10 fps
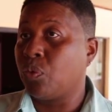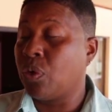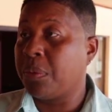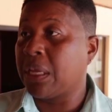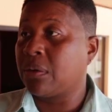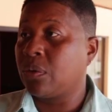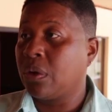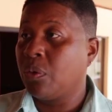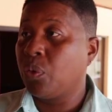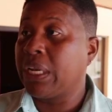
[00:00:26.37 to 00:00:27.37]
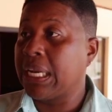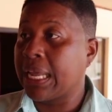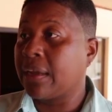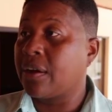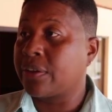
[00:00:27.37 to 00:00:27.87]
women would
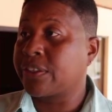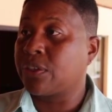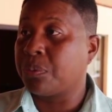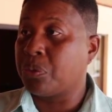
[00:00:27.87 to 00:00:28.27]
like us to